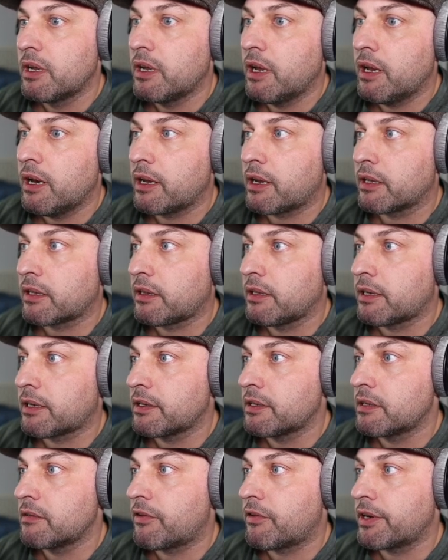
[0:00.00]
And I could click
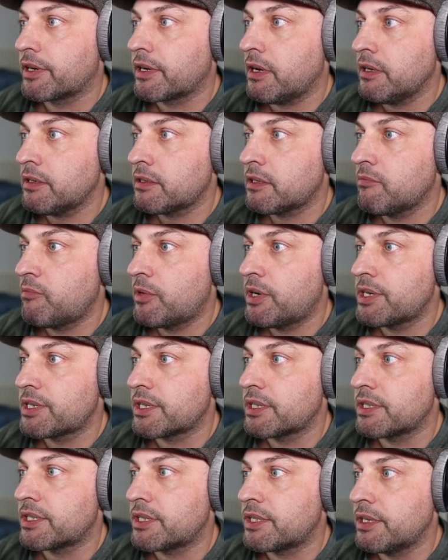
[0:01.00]
on different customers
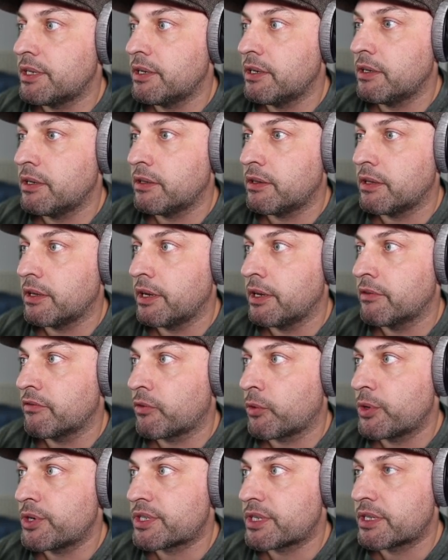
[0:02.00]
and see the
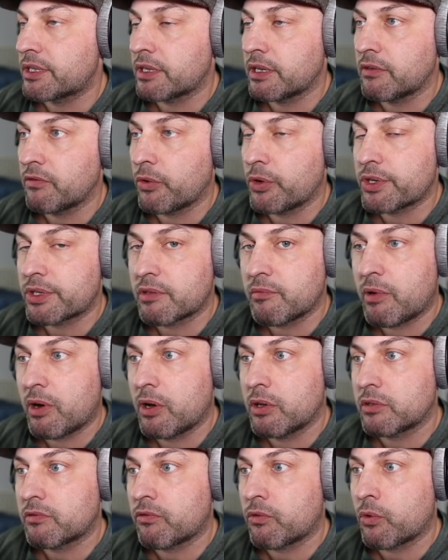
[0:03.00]
invoices, invoice
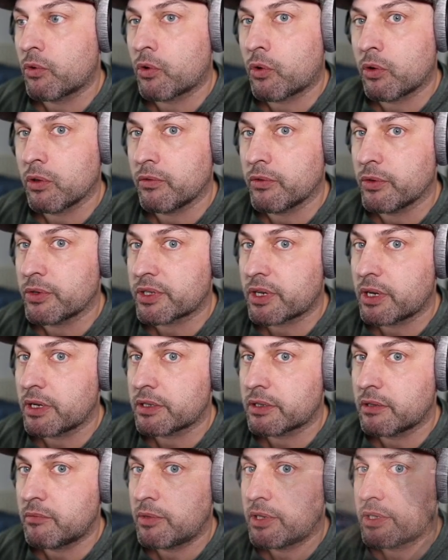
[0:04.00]
amounts for all of those
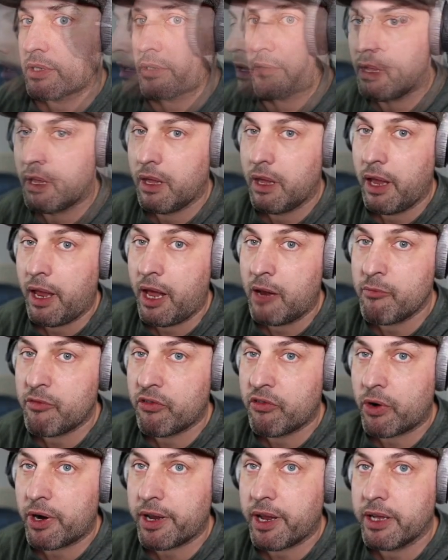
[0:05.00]
customers. And
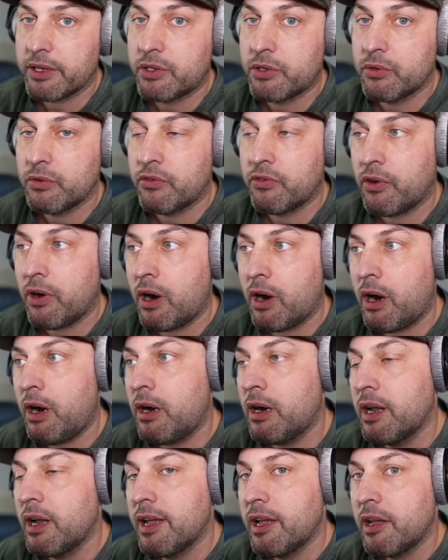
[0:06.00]
before I get too
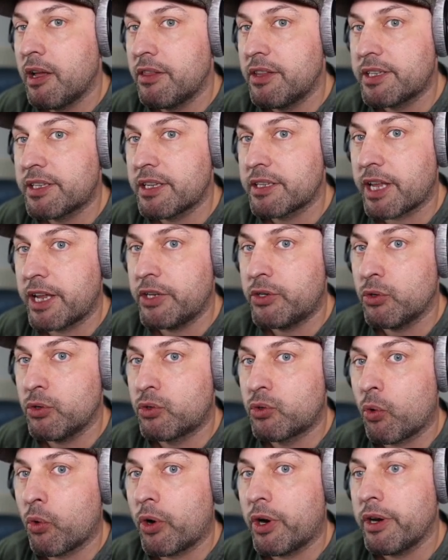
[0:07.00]
far, this is a
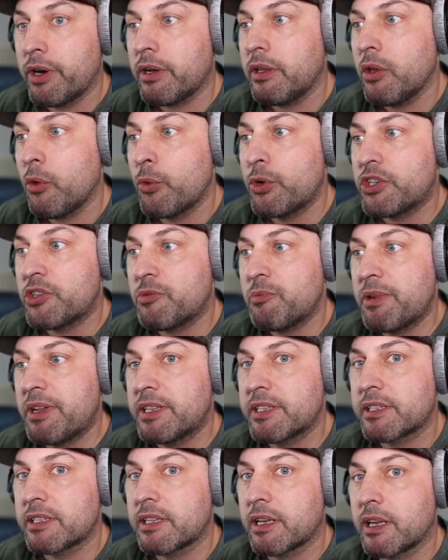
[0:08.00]
tutorial, which
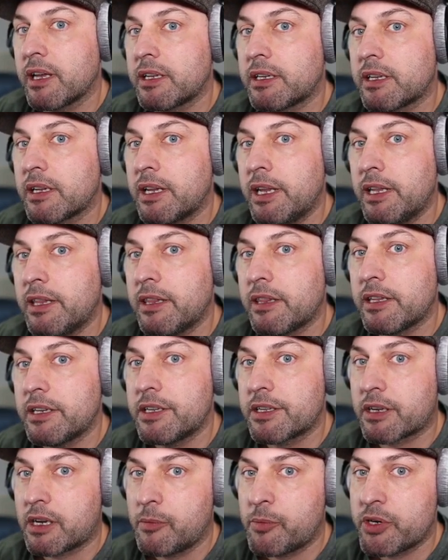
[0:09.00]
means that in the
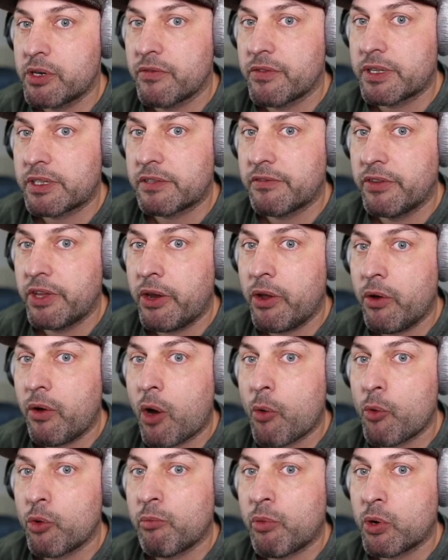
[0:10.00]
description of this video, I
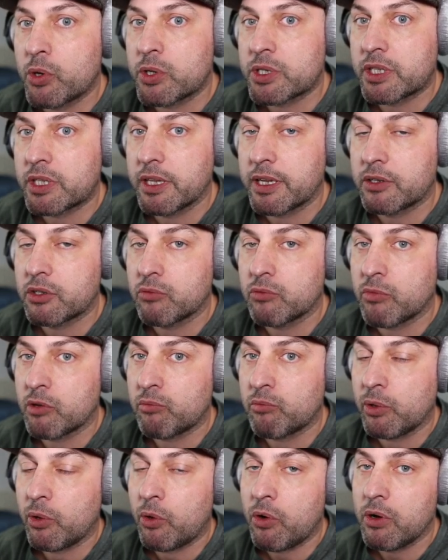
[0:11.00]
will post a link to my
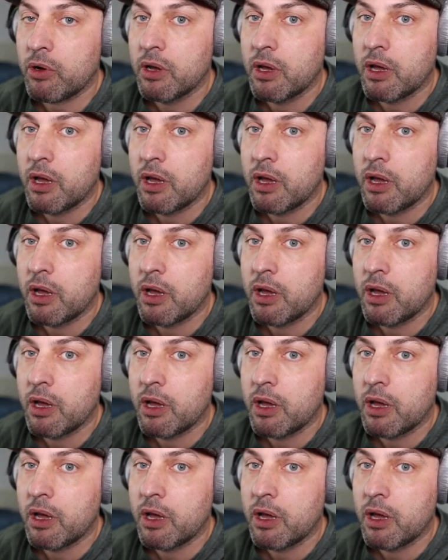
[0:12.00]
blog.